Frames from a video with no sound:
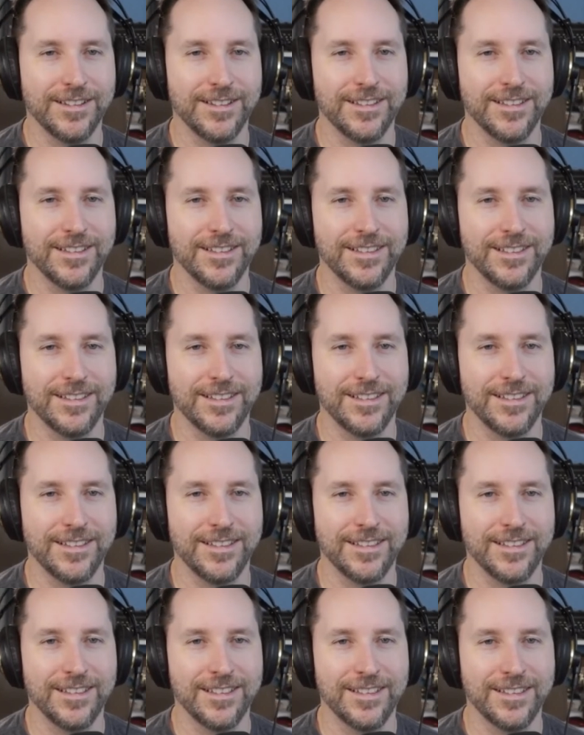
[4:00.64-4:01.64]

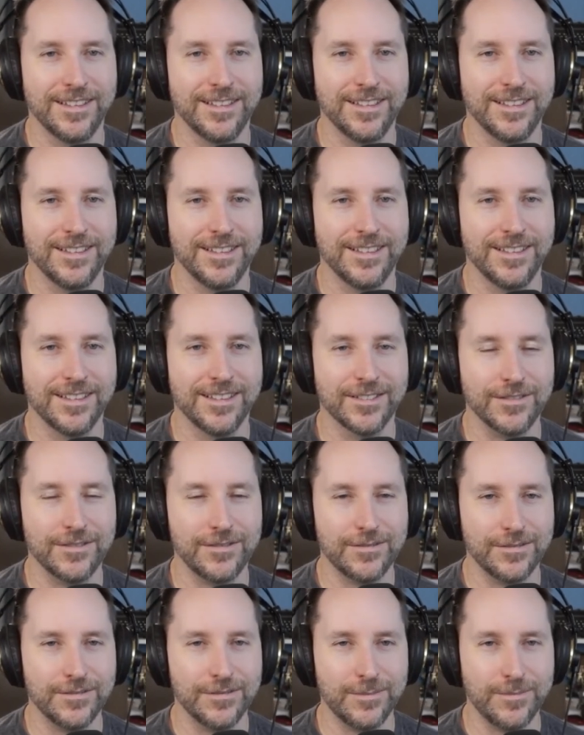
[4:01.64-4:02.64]

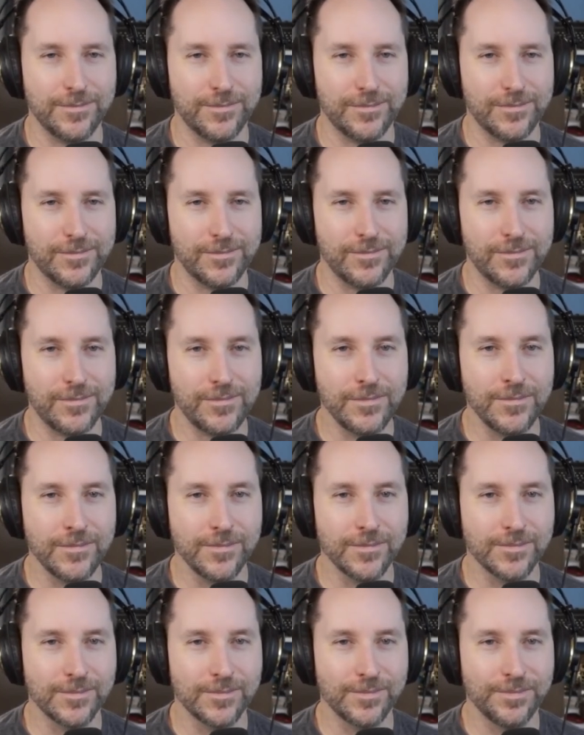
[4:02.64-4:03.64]

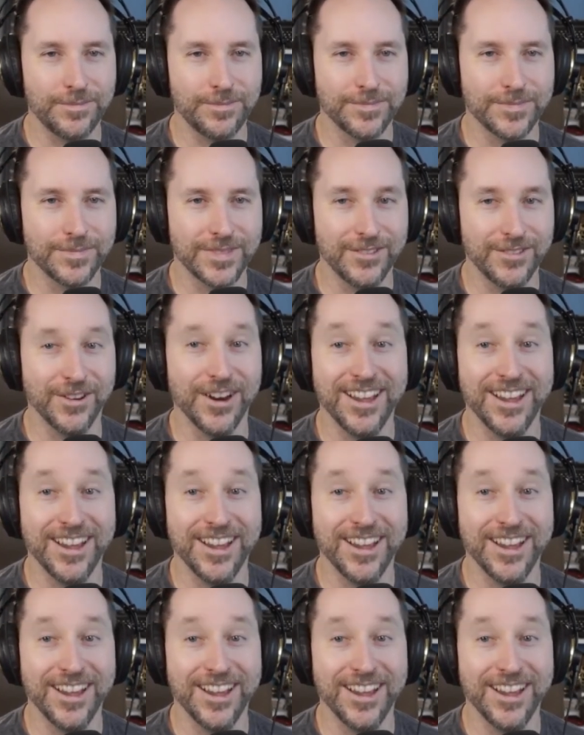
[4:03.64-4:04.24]
(silent)